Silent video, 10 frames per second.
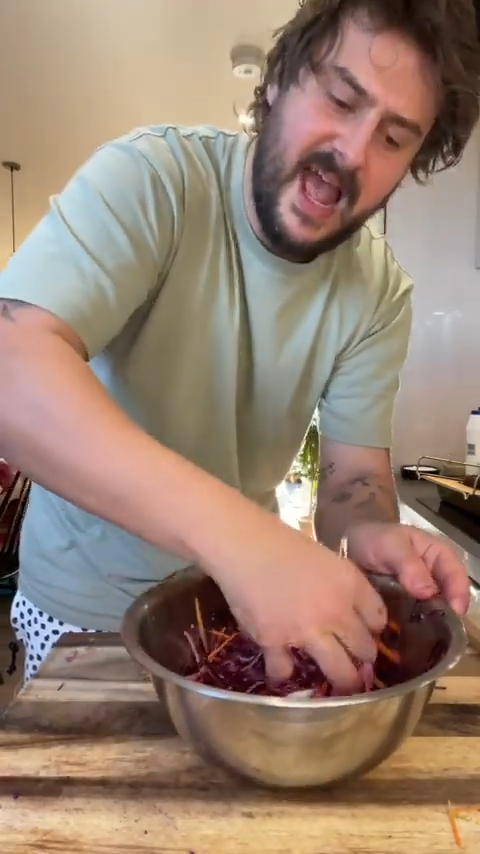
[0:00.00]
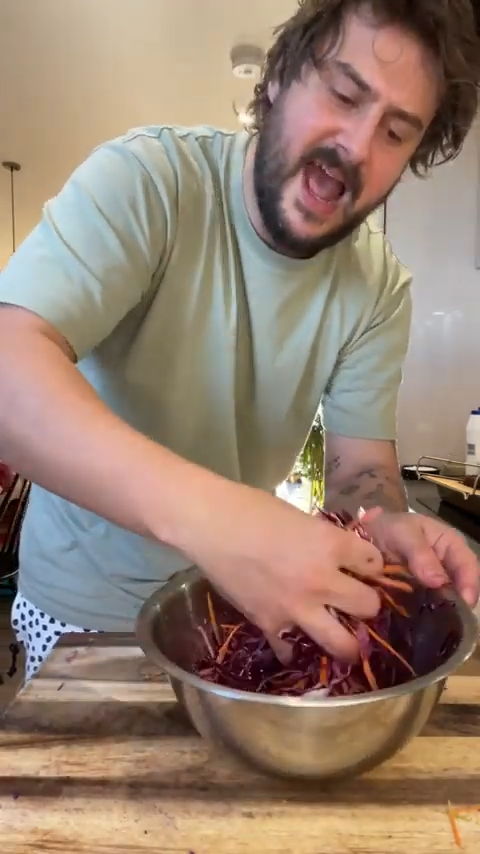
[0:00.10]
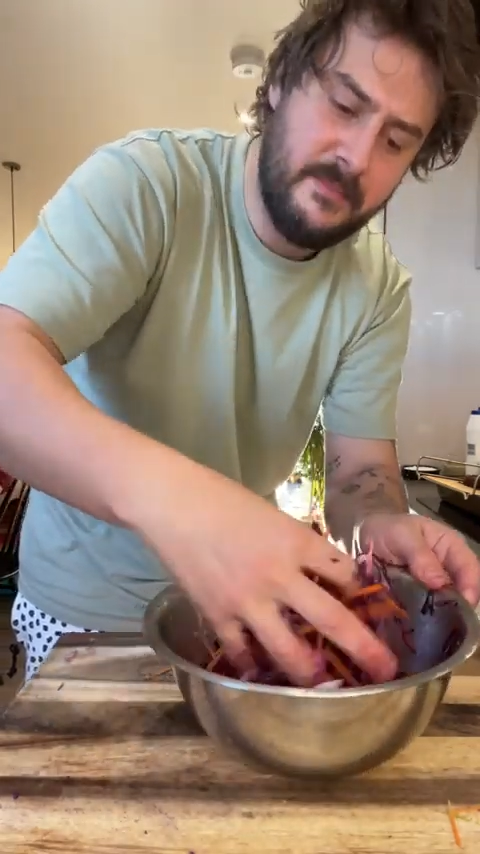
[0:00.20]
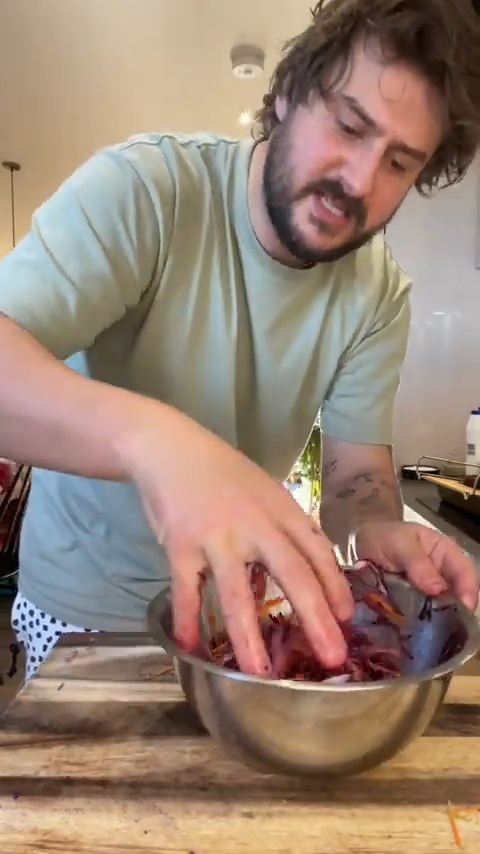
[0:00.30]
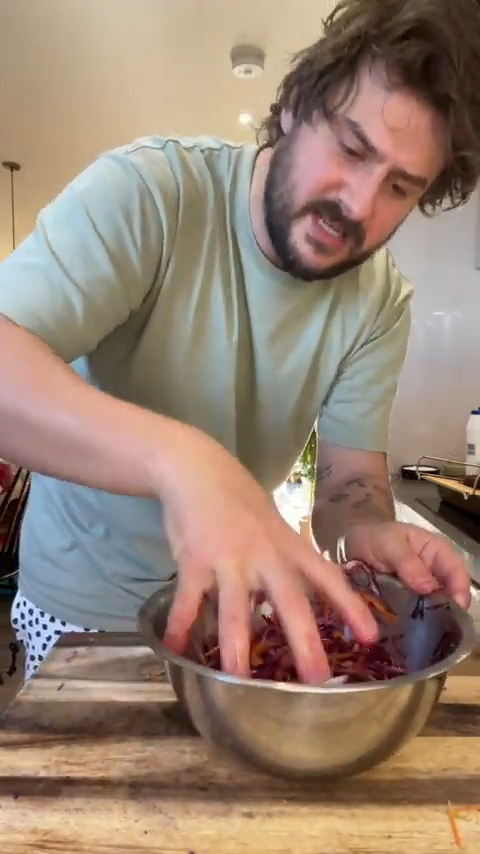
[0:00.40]

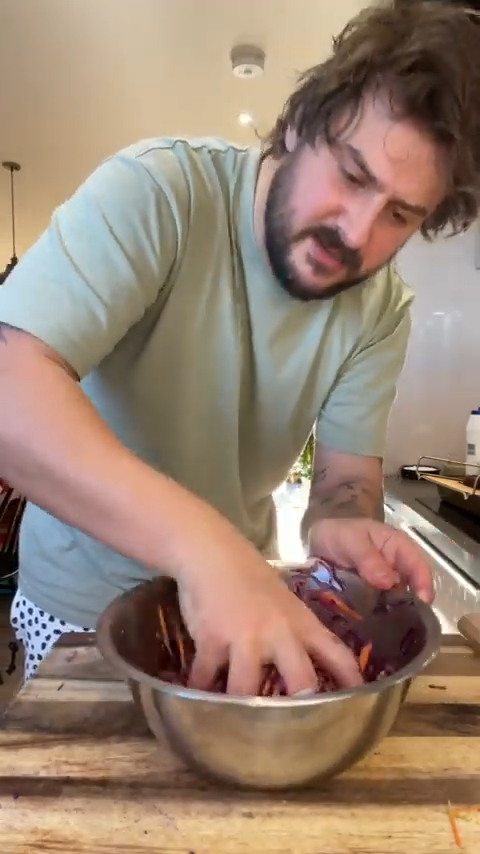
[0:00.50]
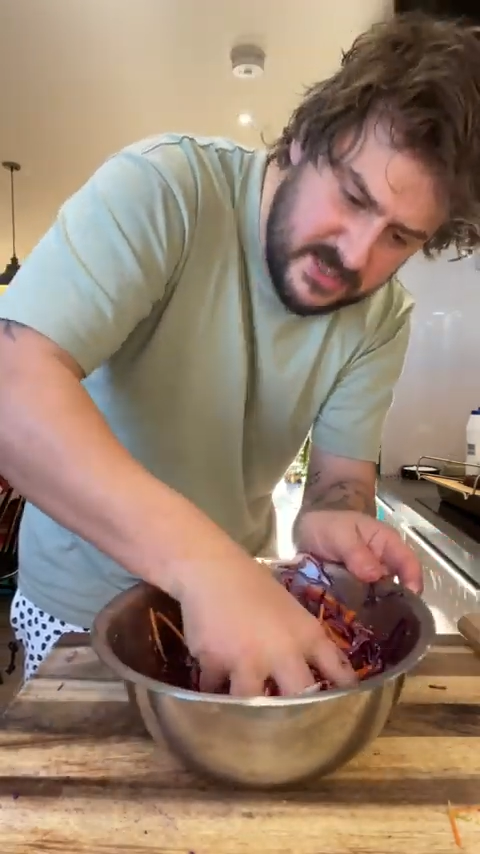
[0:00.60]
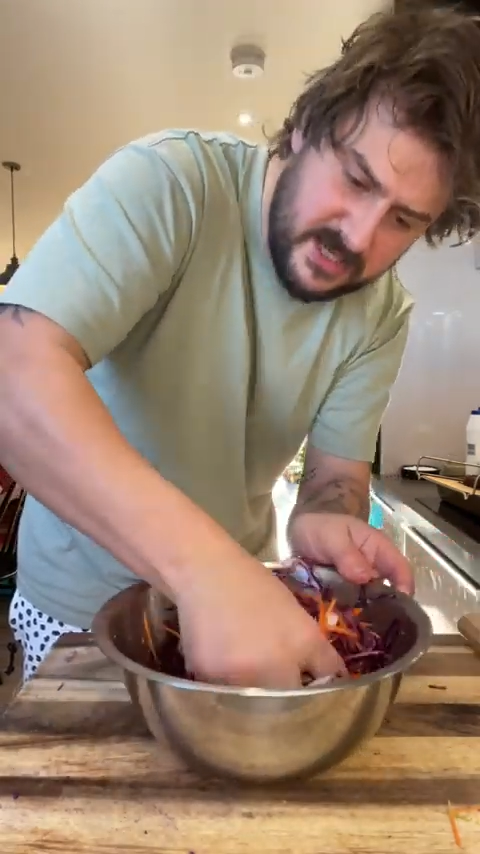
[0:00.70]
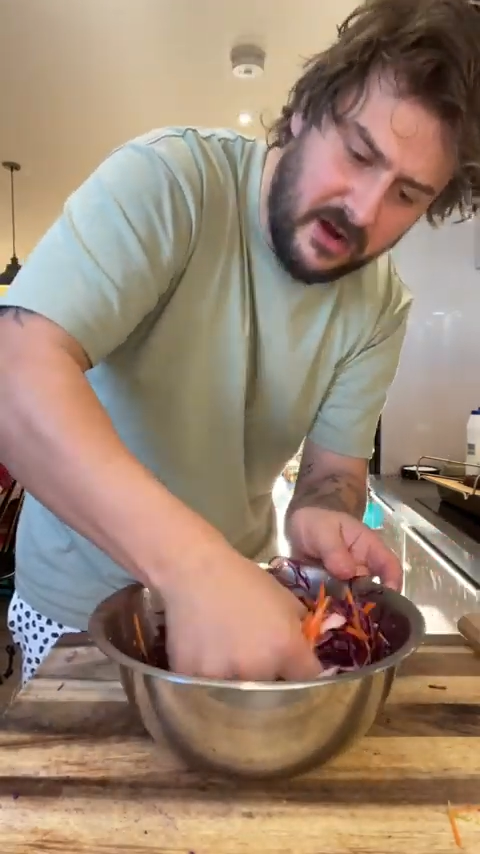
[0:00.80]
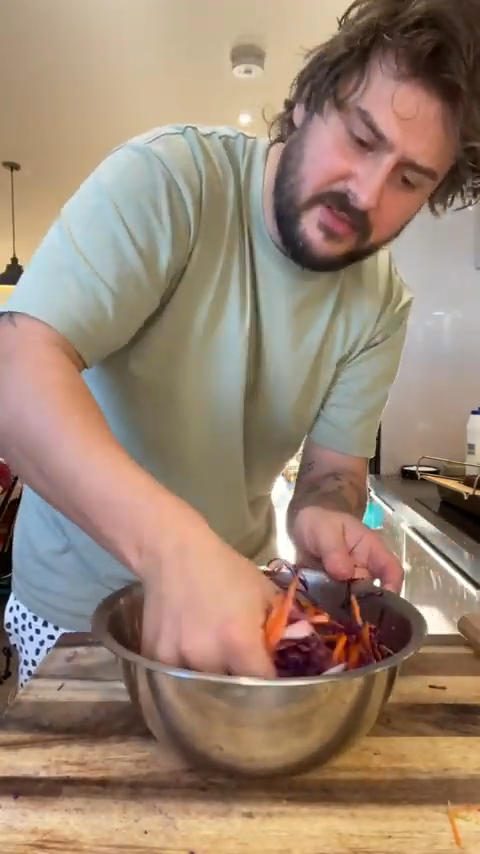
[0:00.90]
absolute
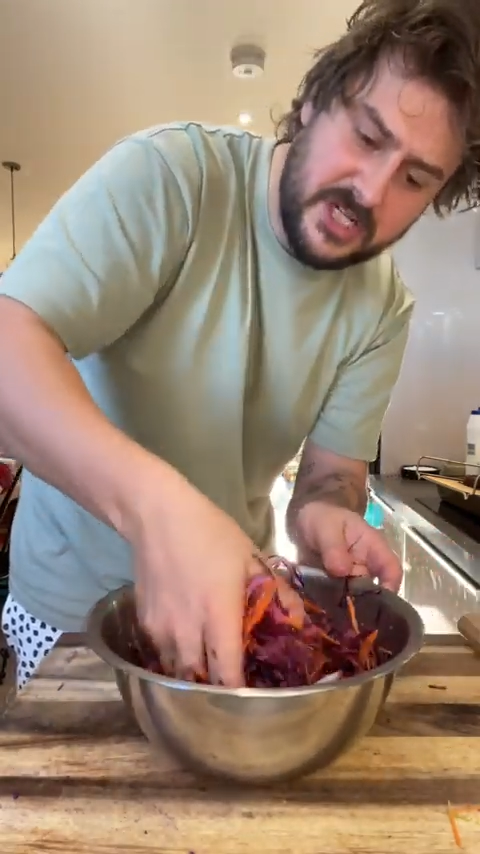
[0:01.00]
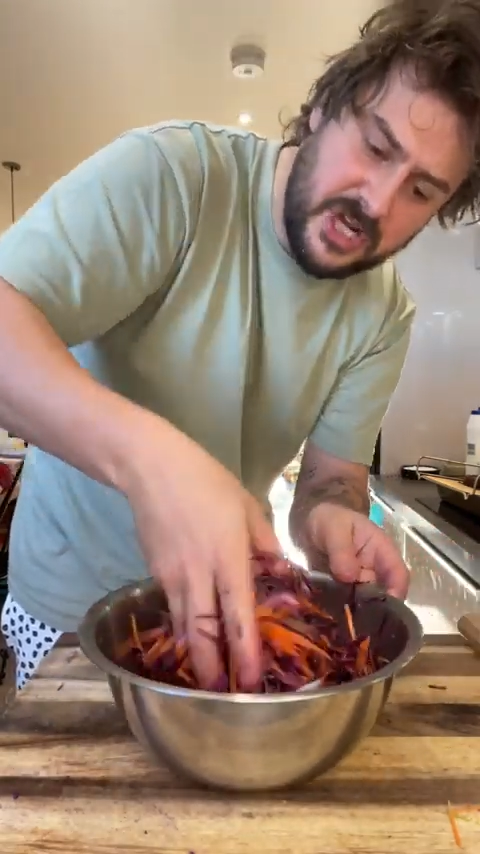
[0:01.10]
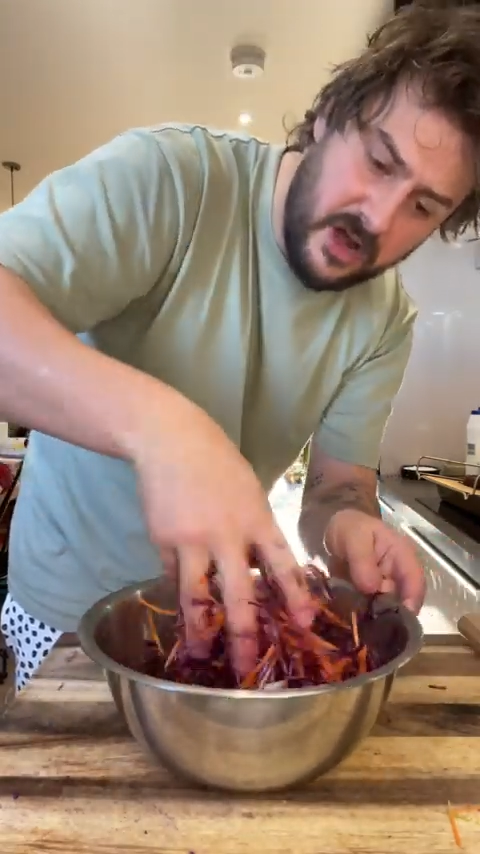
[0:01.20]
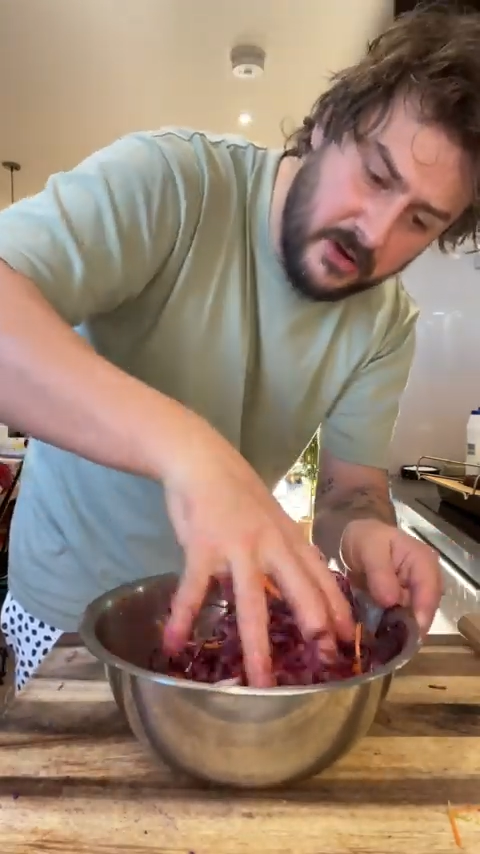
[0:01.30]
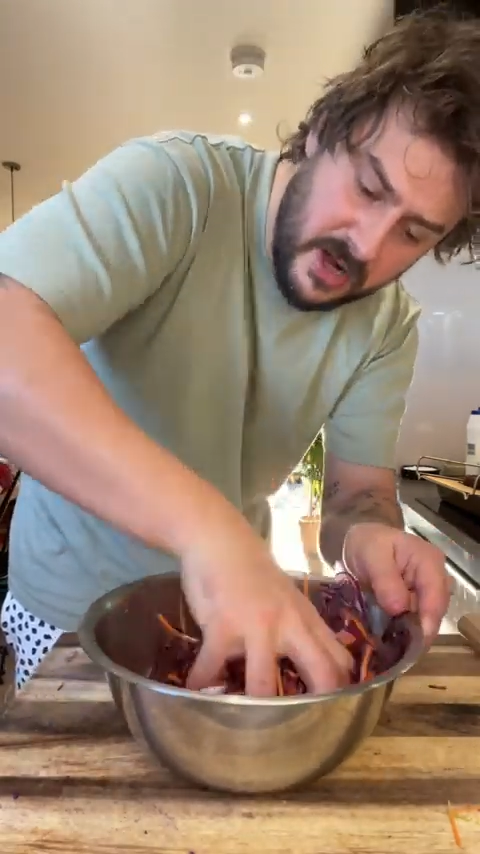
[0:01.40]
star of the
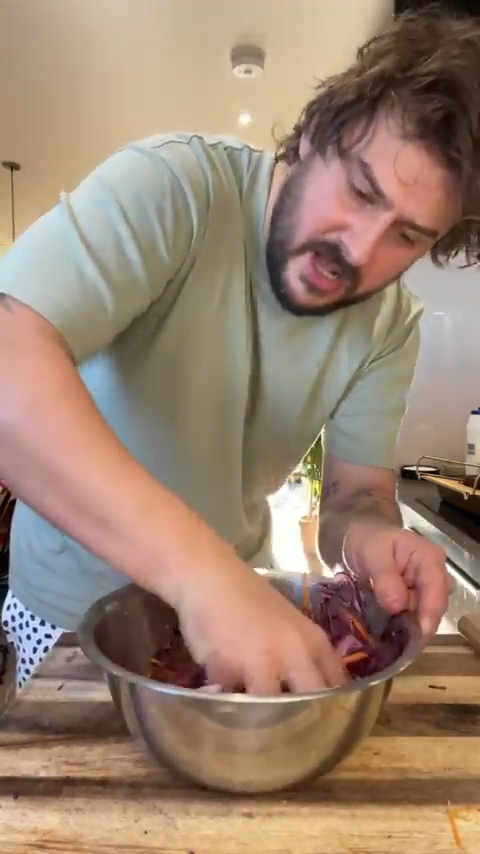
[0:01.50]
show.